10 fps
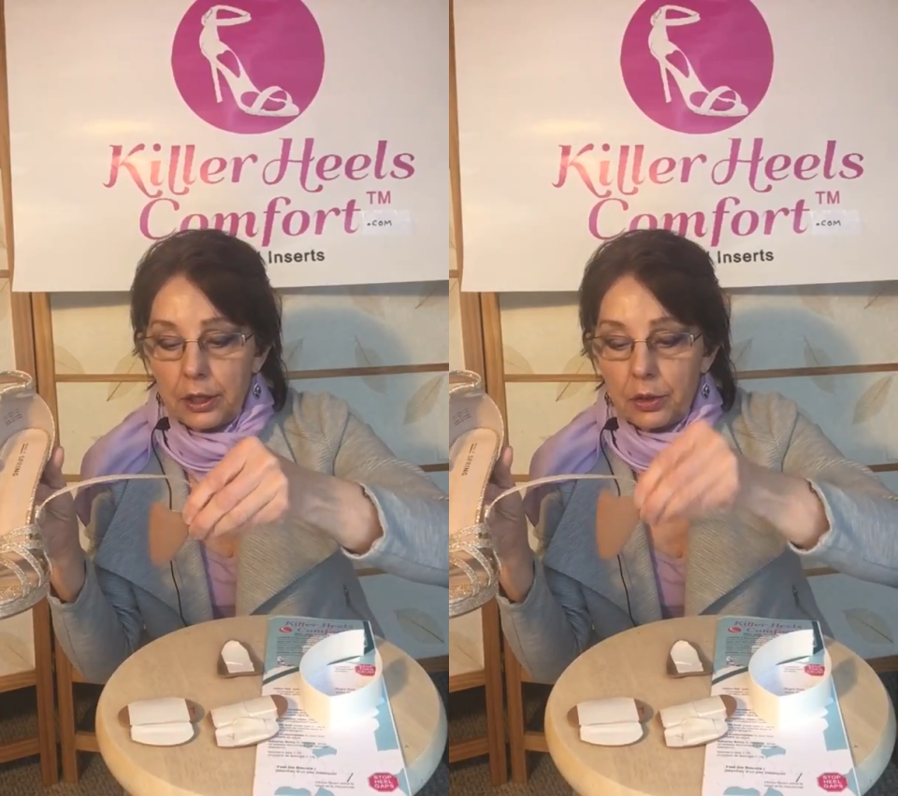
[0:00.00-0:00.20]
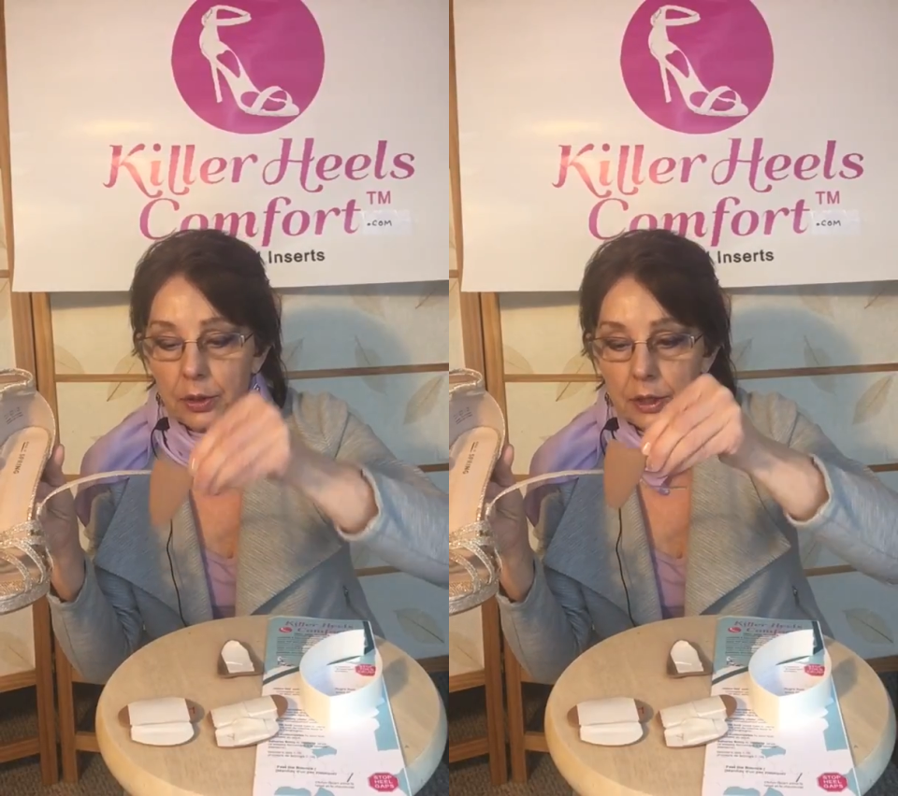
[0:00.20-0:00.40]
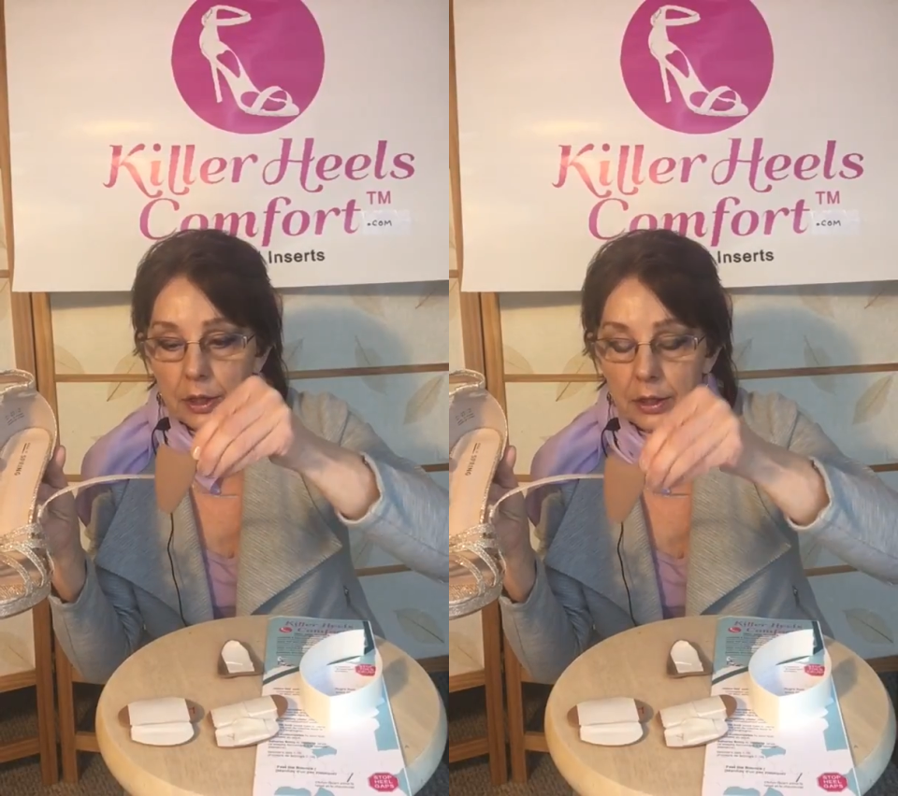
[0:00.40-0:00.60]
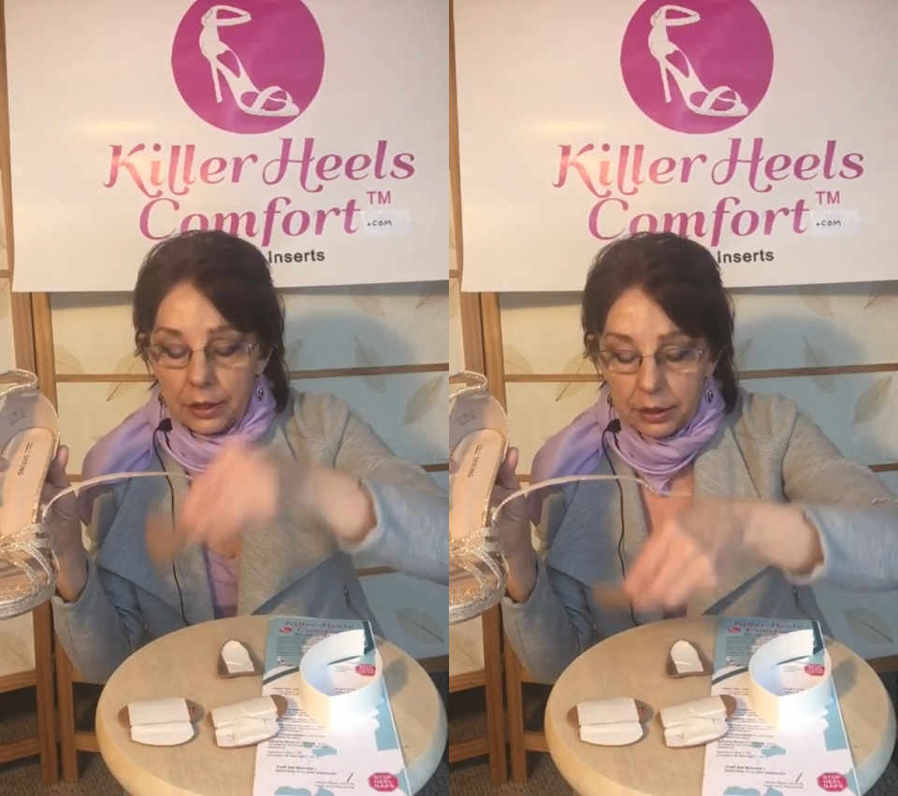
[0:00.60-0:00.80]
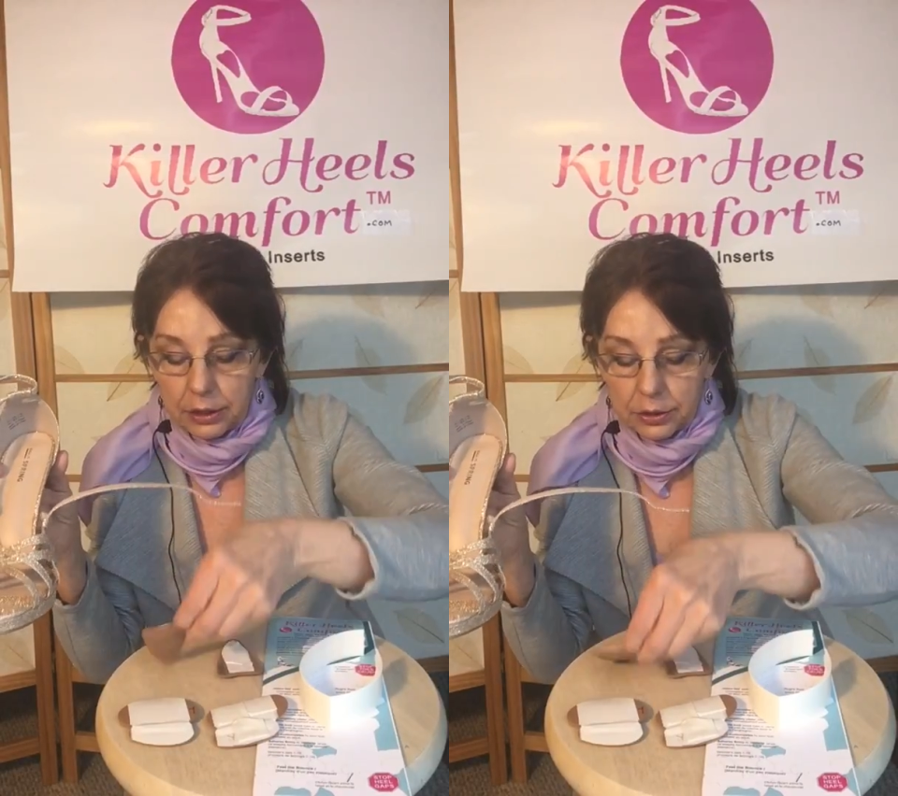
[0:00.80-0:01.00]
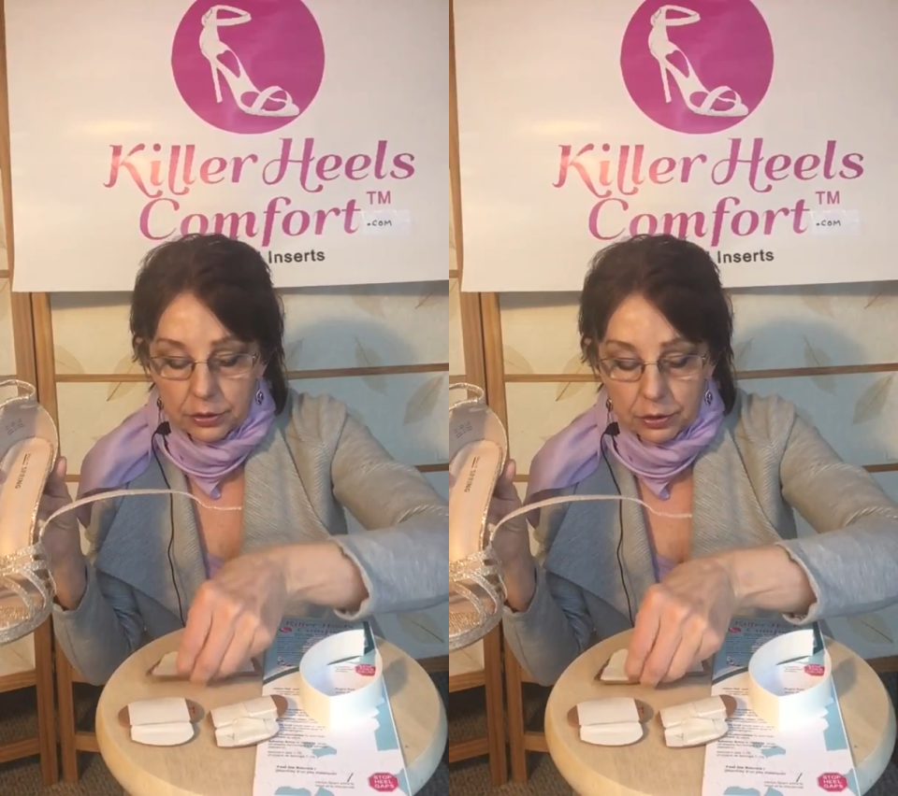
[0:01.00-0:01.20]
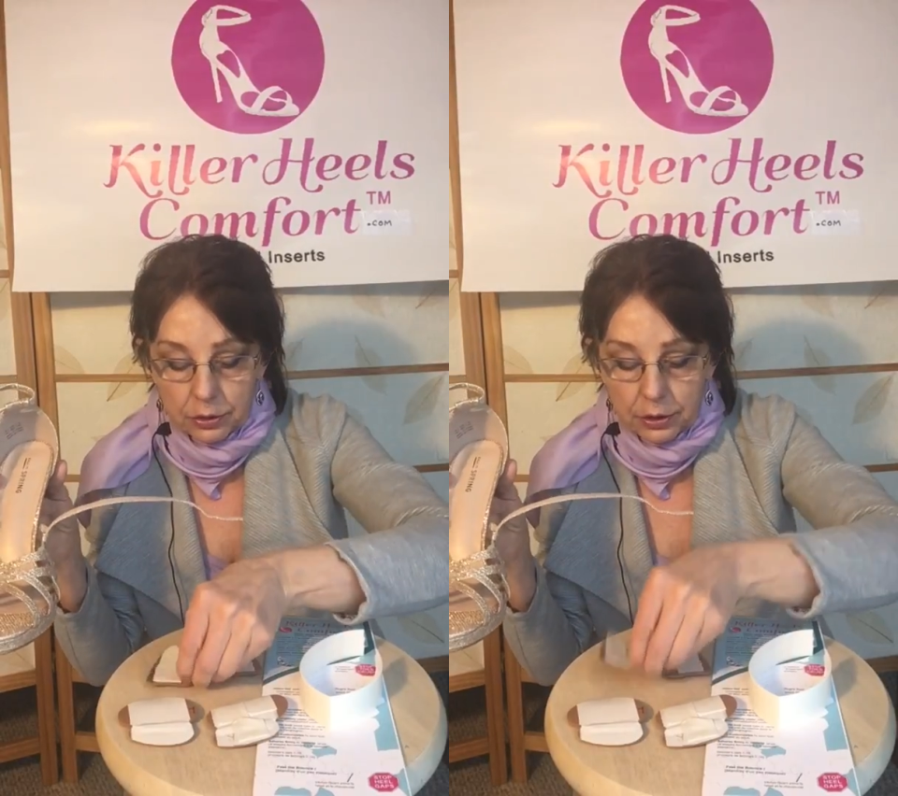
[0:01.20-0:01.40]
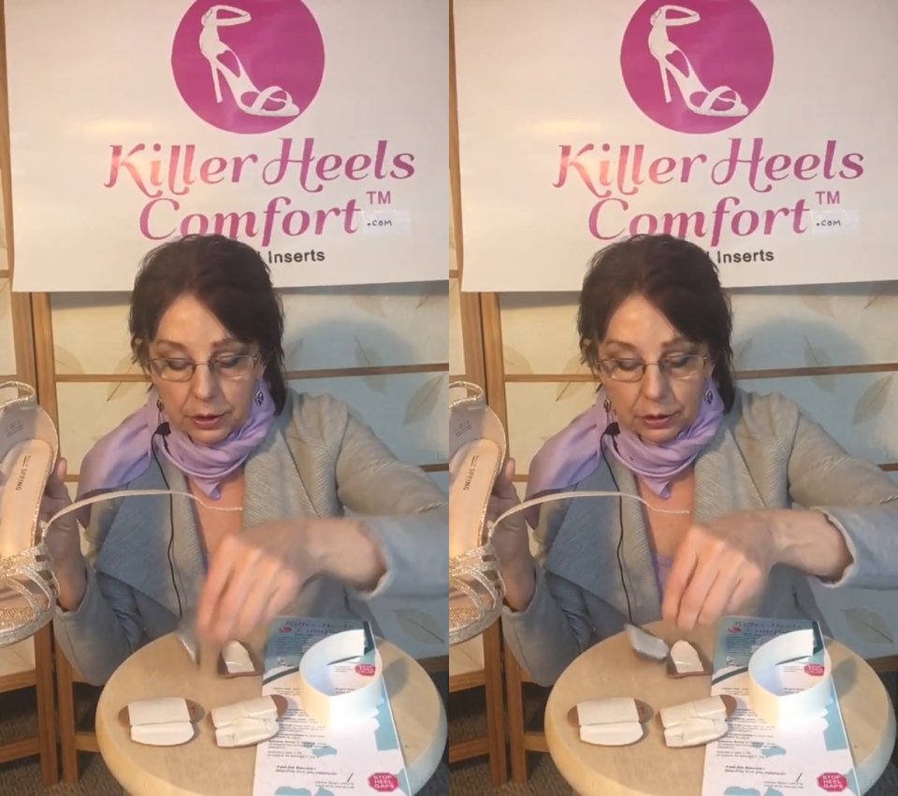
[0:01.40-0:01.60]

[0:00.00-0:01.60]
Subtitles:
area insert.